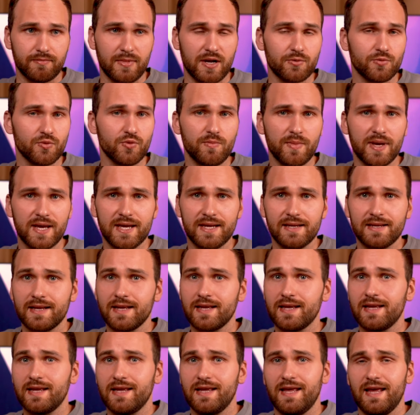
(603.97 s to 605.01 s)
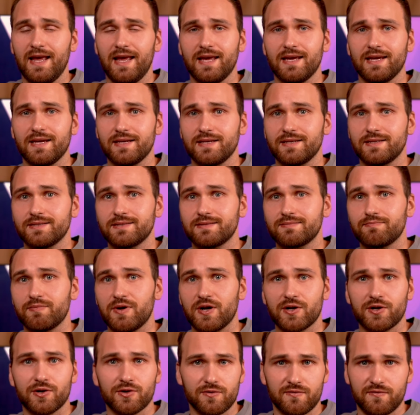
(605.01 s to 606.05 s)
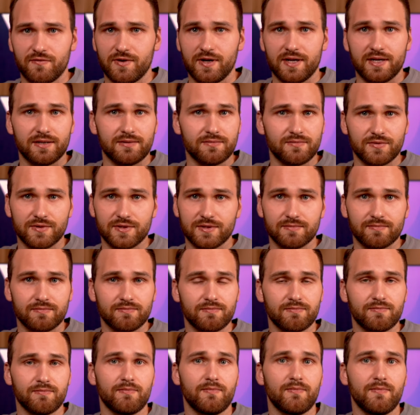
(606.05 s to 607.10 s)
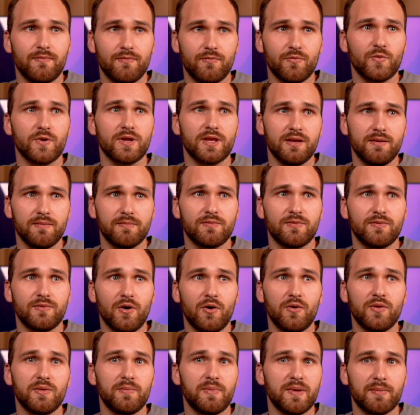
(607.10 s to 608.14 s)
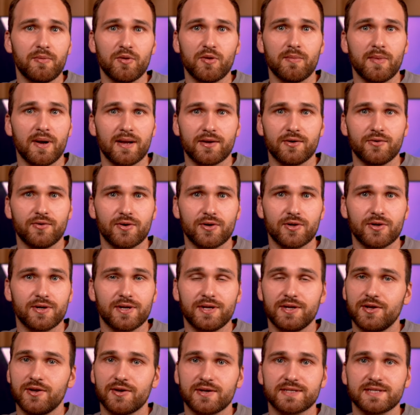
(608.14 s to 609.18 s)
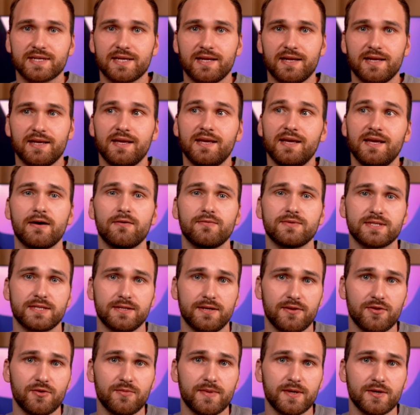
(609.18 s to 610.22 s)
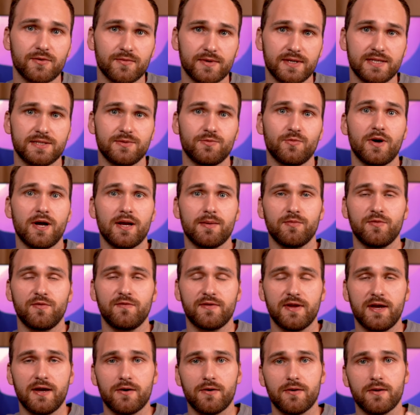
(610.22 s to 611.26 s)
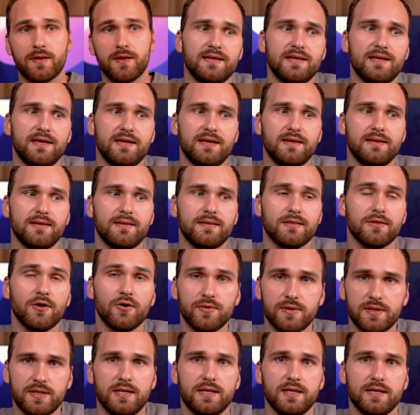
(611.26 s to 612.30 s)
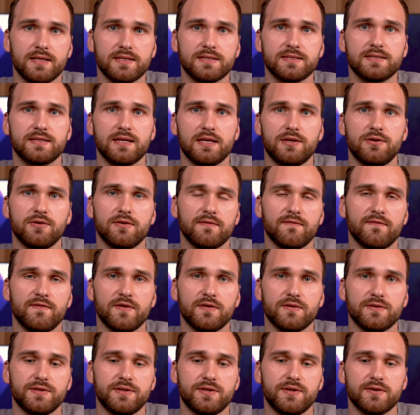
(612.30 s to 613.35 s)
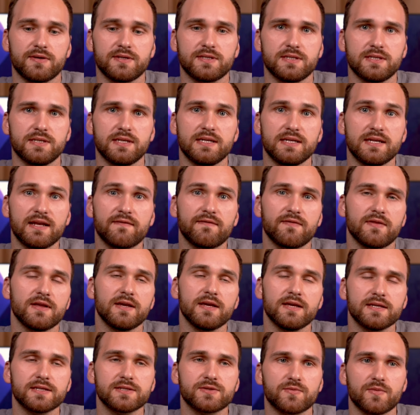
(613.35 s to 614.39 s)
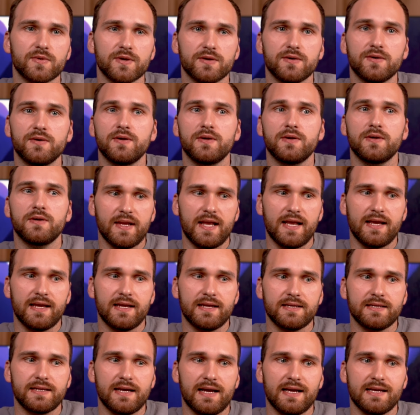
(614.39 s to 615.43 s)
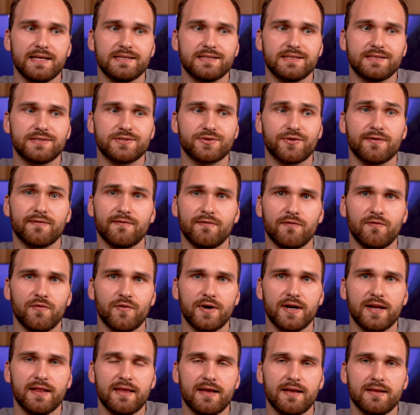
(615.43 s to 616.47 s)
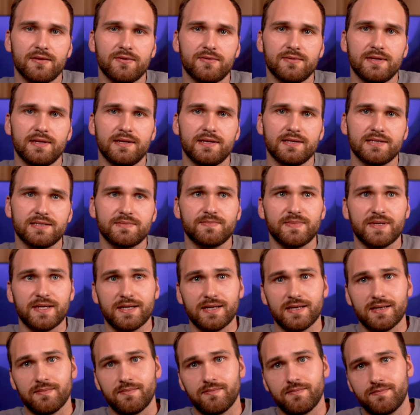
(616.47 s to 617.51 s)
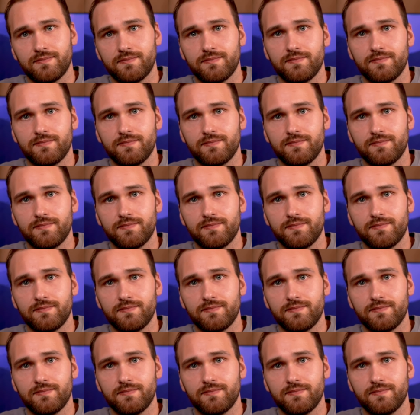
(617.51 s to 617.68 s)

my roommate and my girlfriend were really the only people in my corner in New York City. That was another big reason why I moved out. The loneliness that you can feel in New York City definitely is real. And I sort of avoided that loneliness by